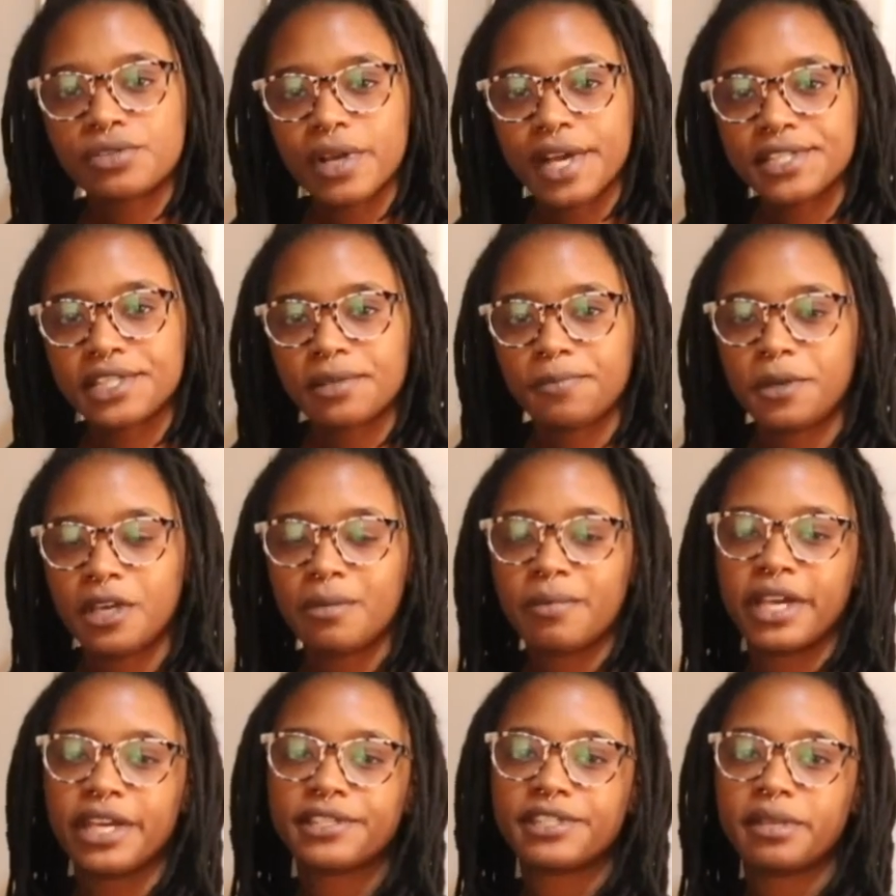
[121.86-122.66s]
recipe
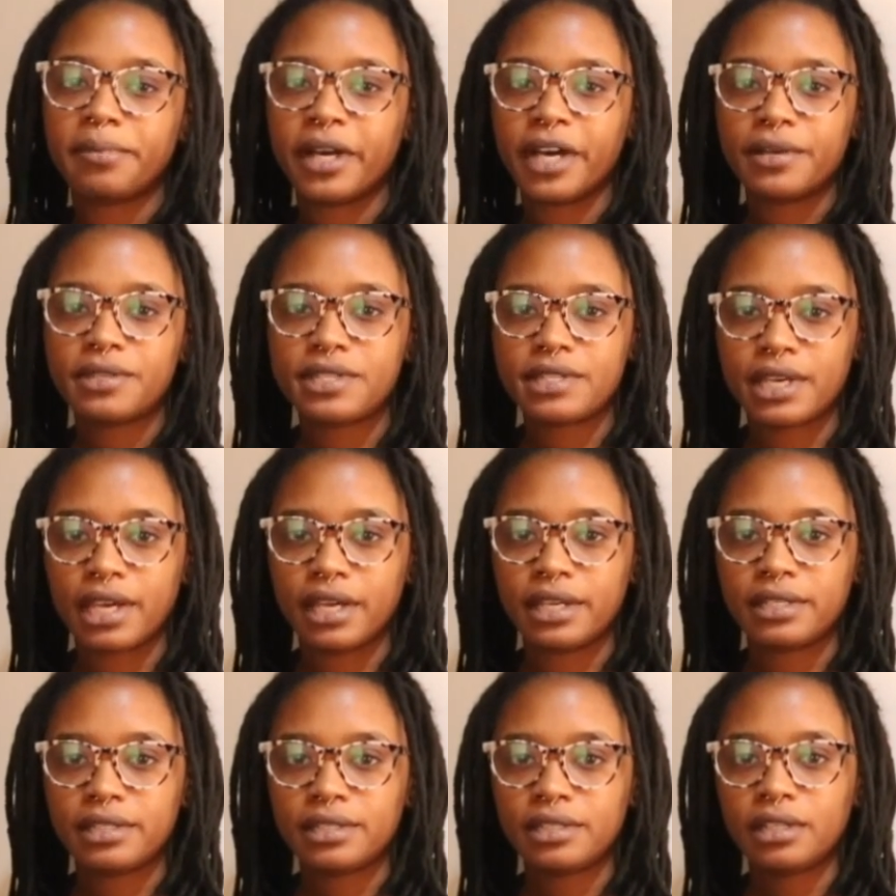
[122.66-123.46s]
makes about
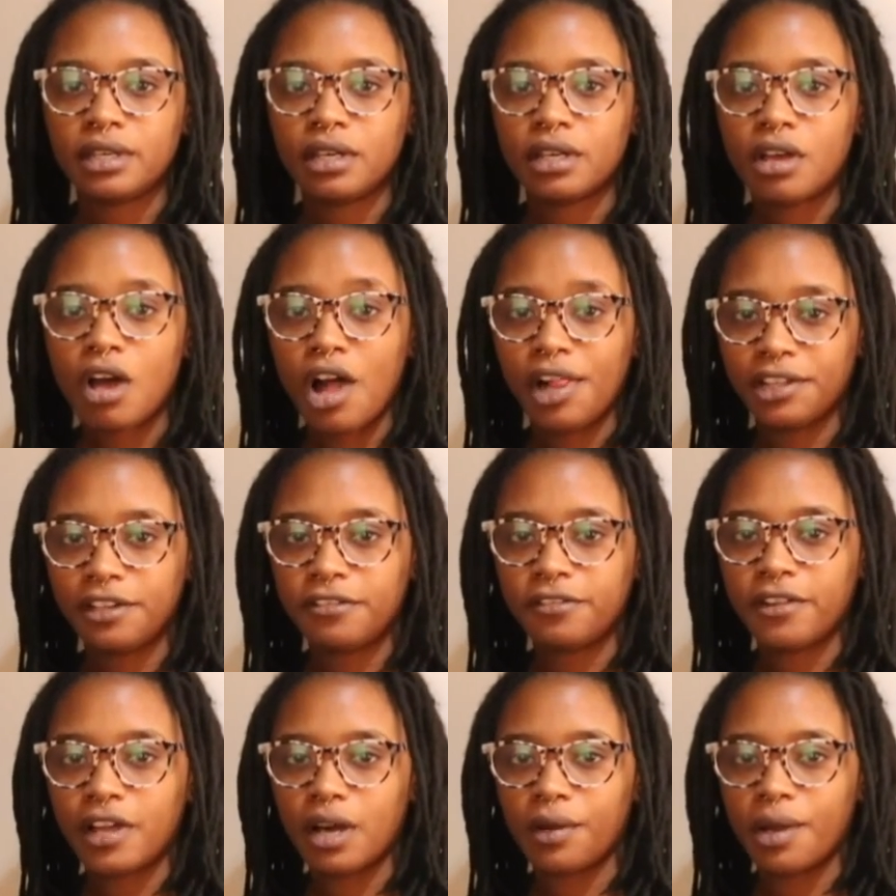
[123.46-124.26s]
ten
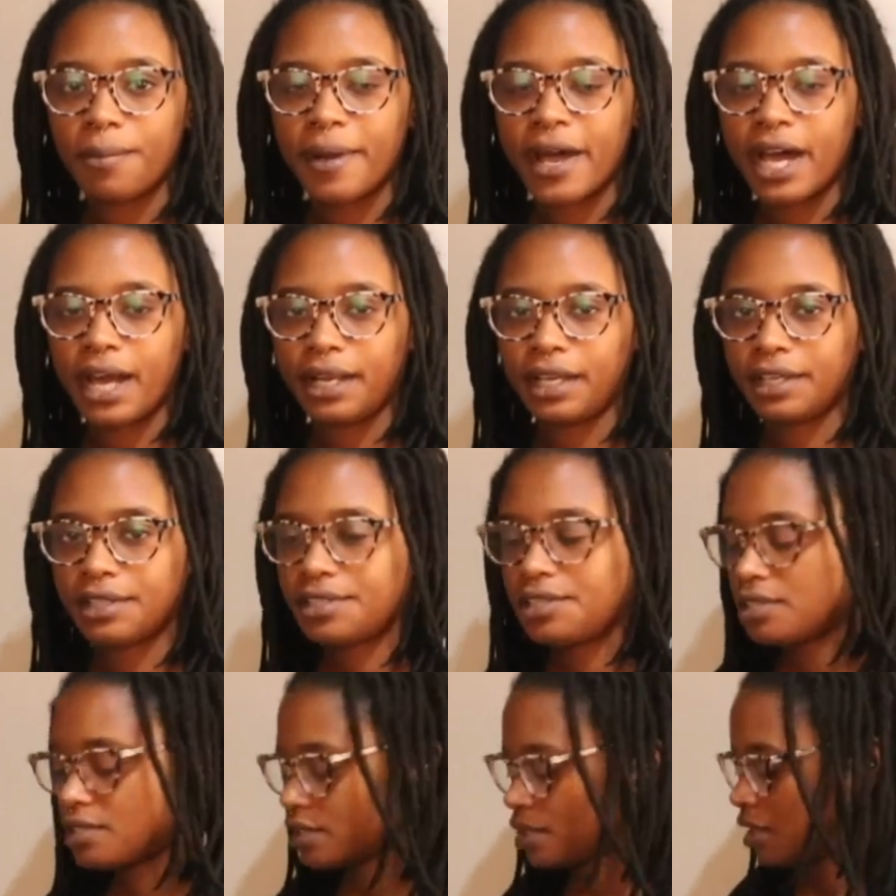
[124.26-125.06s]
cauliflower
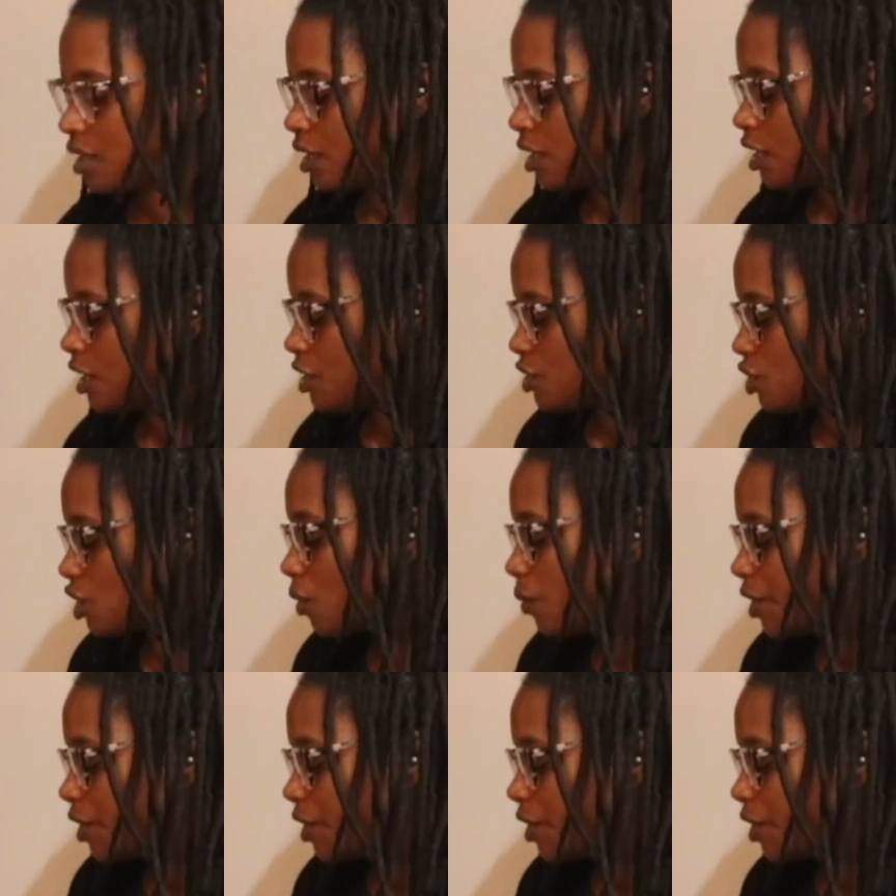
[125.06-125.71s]
patties. So